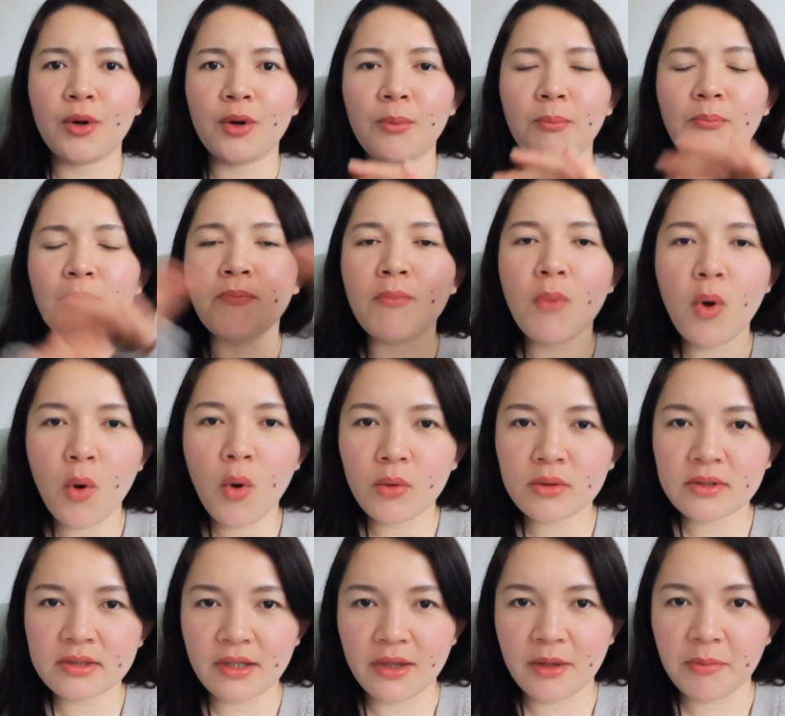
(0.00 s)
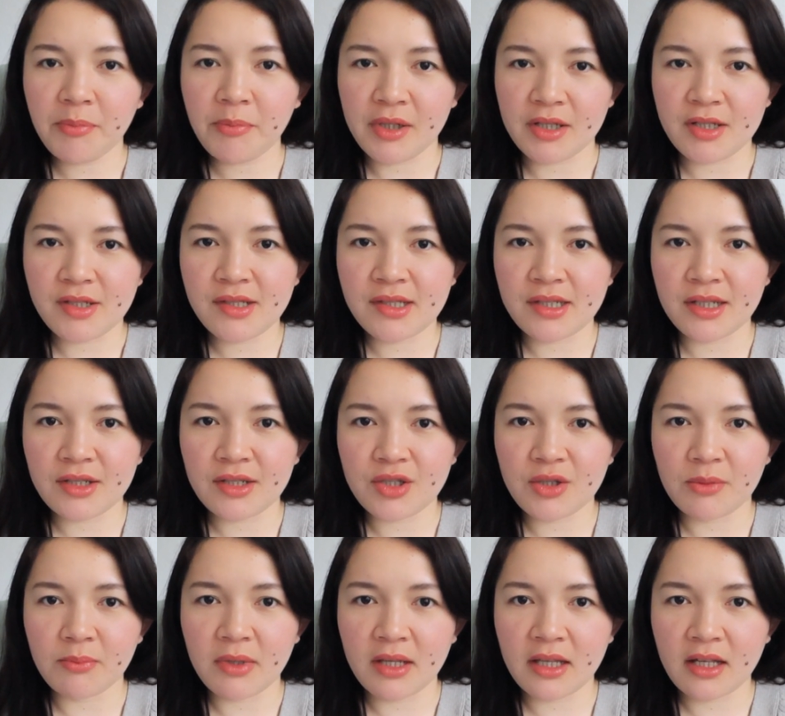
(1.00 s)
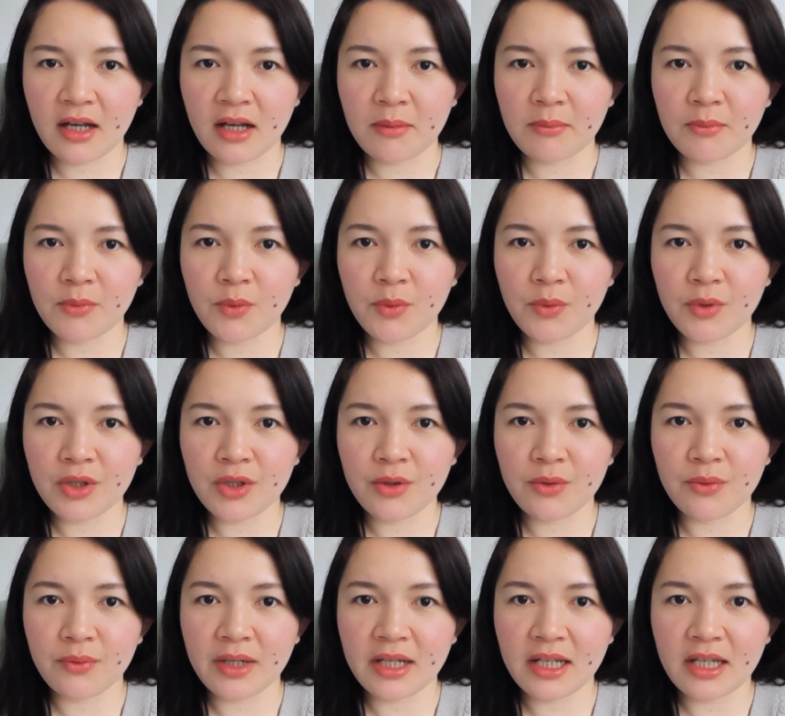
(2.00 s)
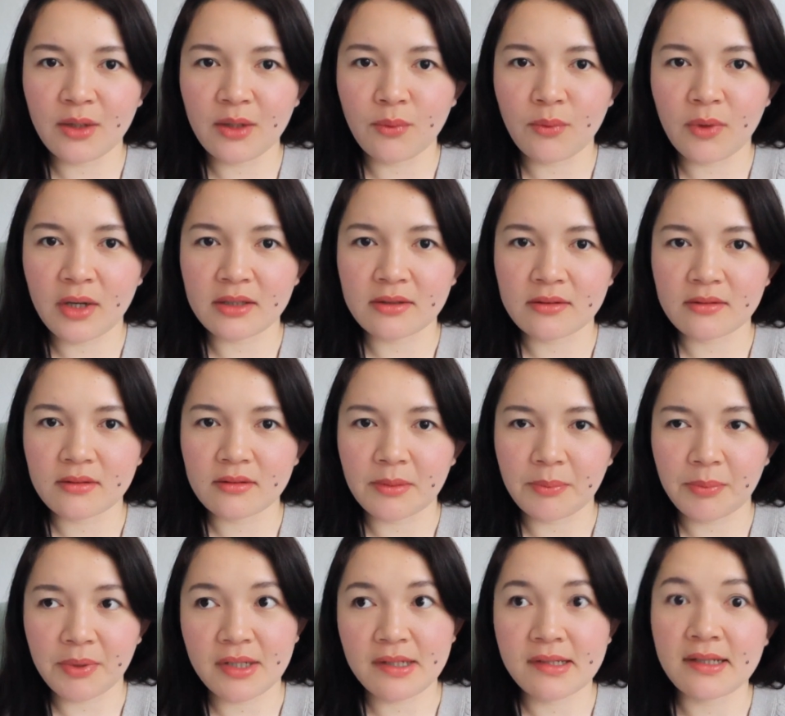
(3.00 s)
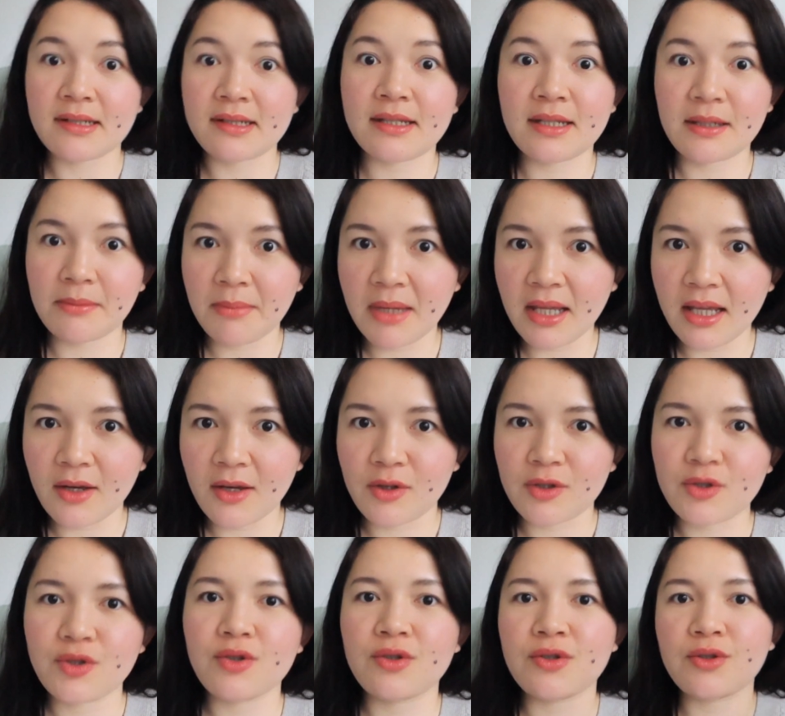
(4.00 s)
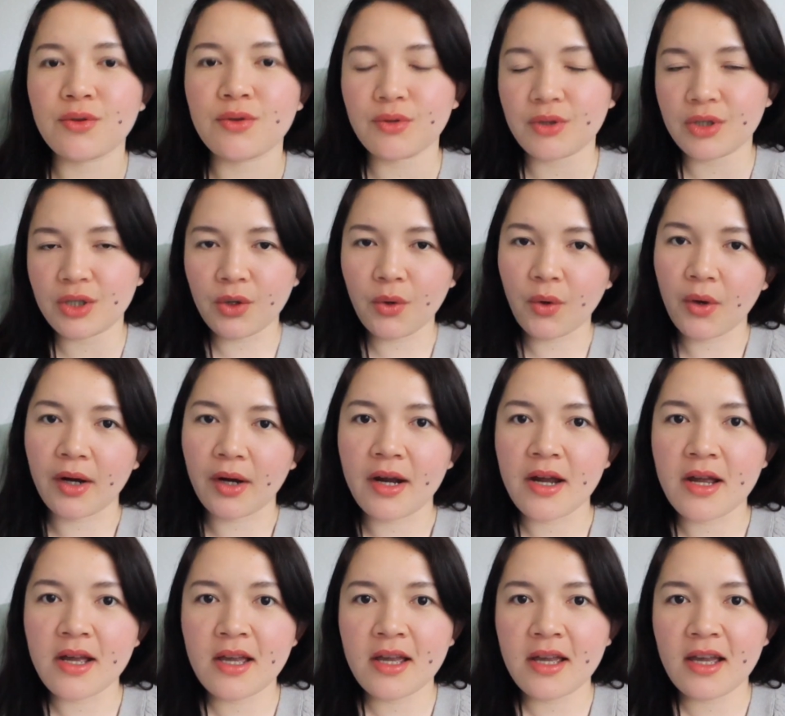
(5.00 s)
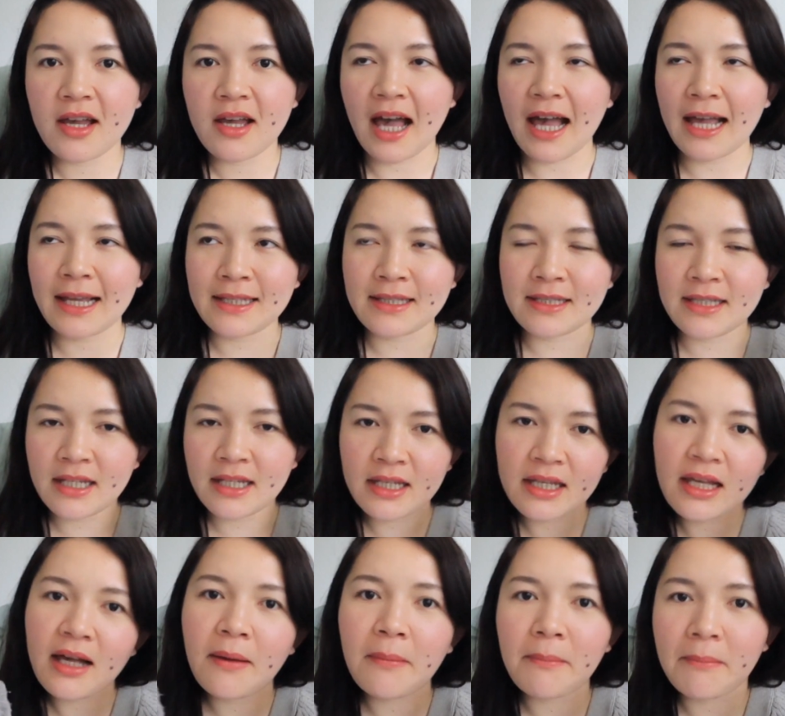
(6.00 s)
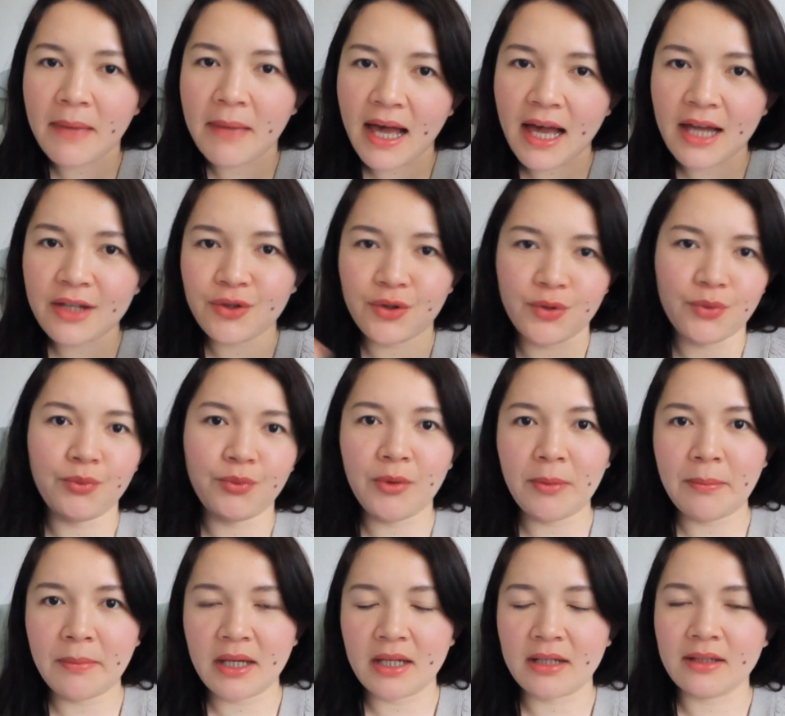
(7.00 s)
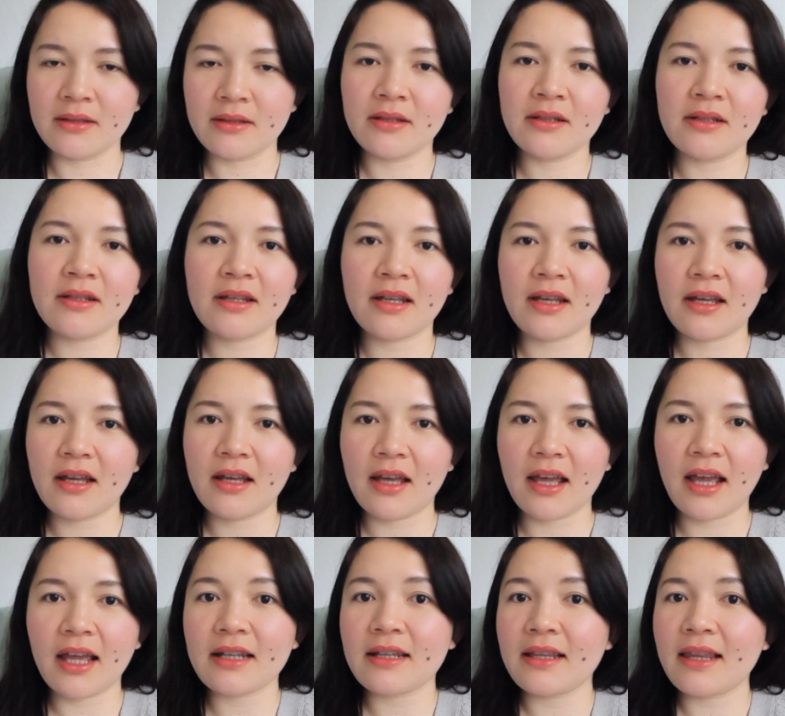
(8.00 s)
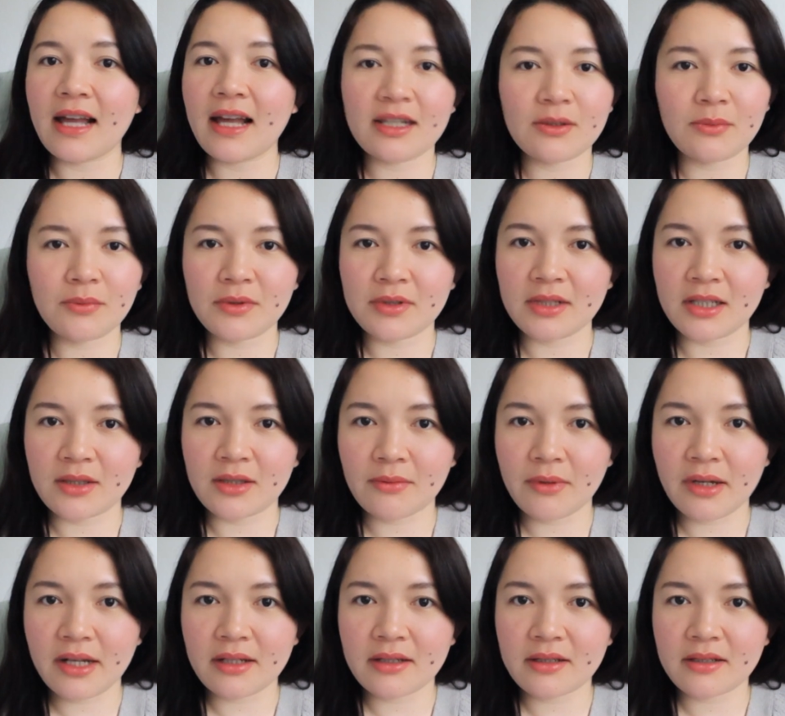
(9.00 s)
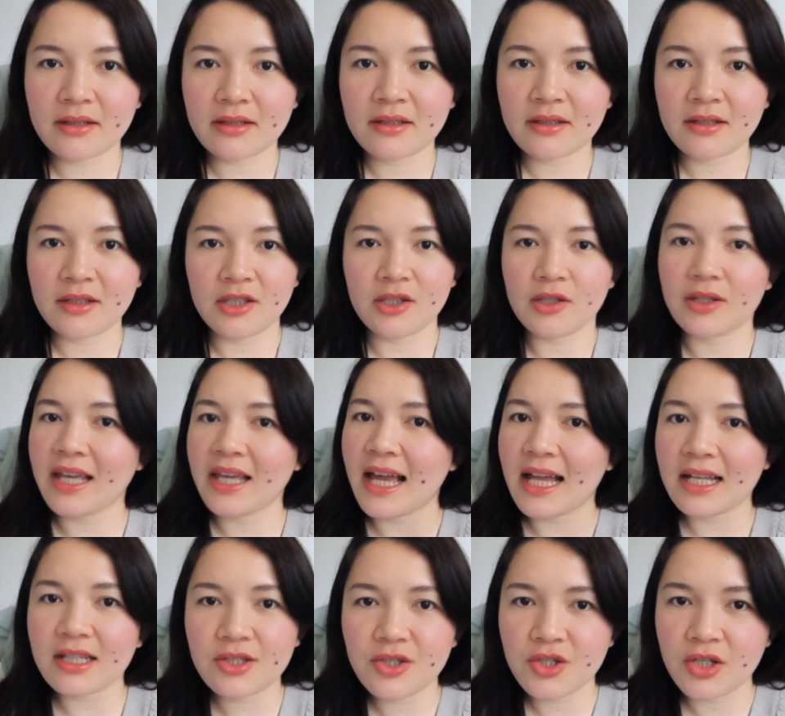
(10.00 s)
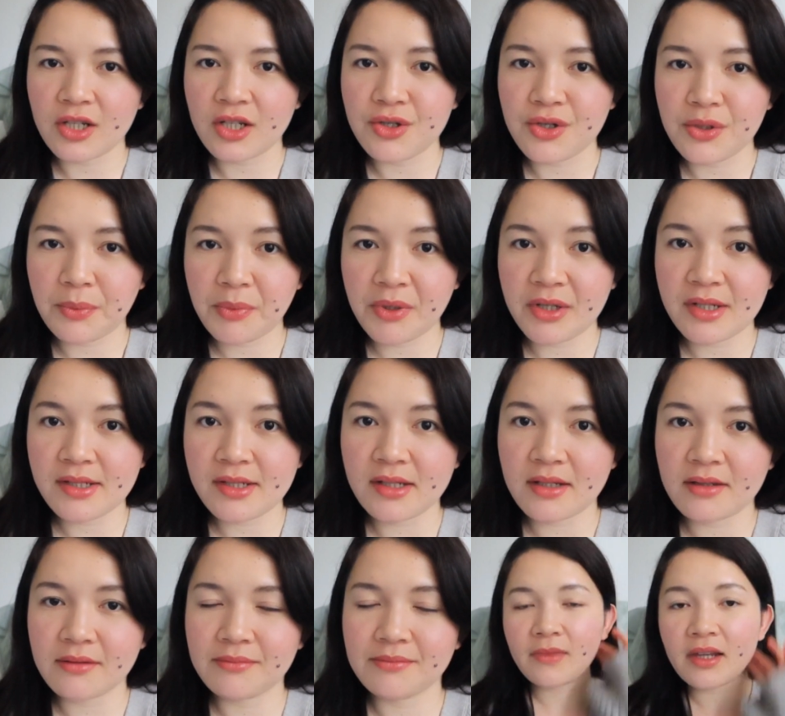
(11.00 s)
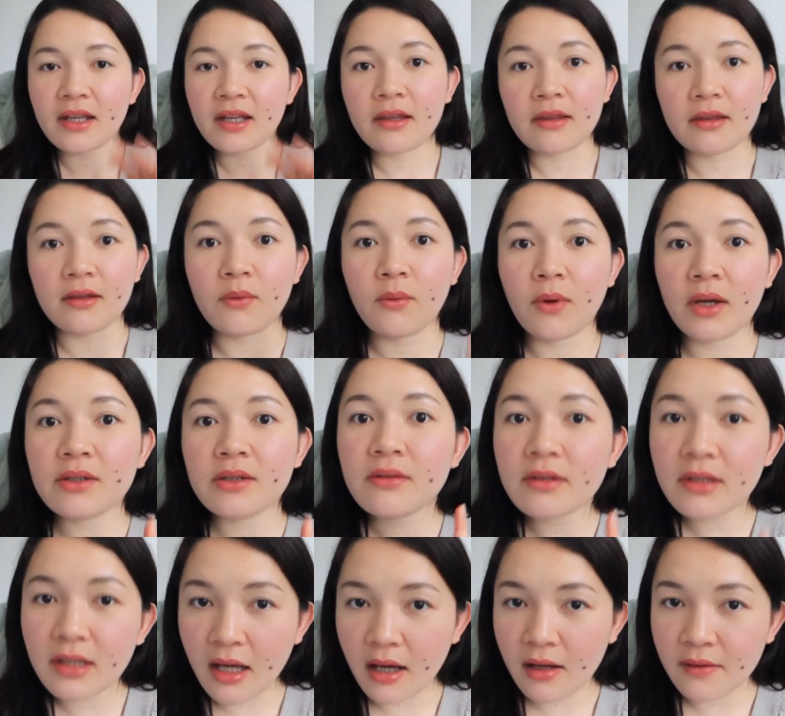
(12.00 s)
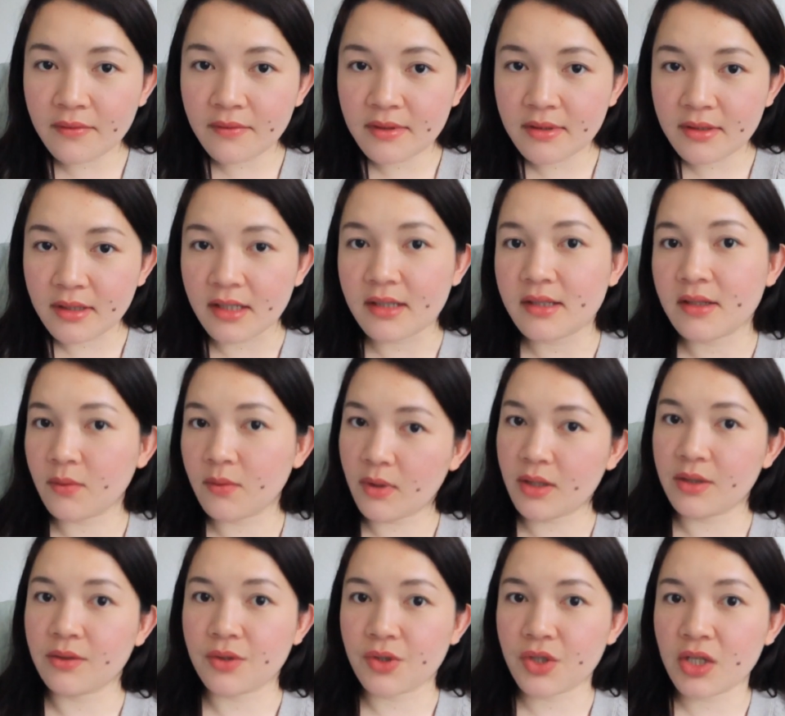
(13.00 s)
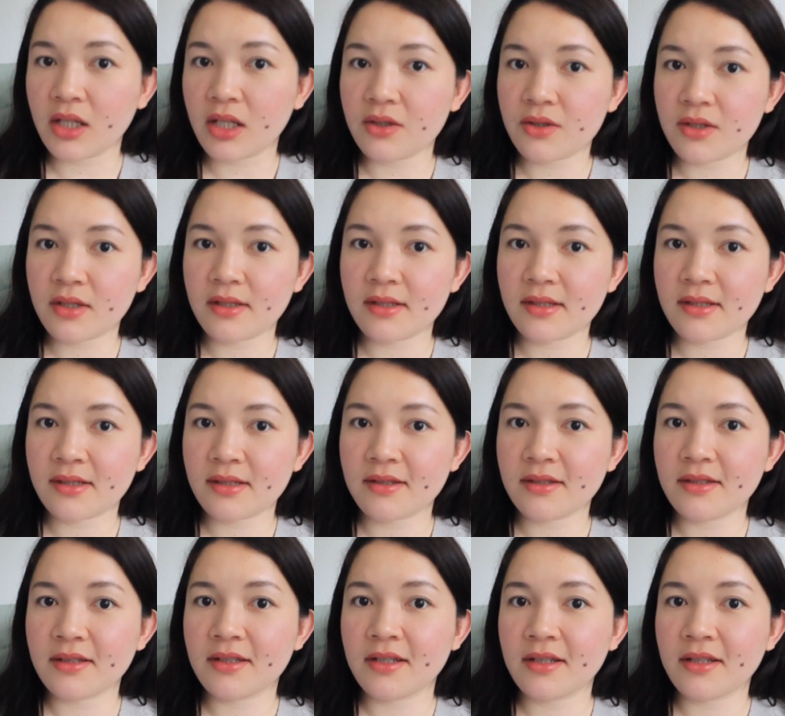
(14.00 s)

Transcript: mold the person to become who you really want the person to be or to suit your ideal man or woman, and that will not work. You can't change a person. The one who loves is the one who changes.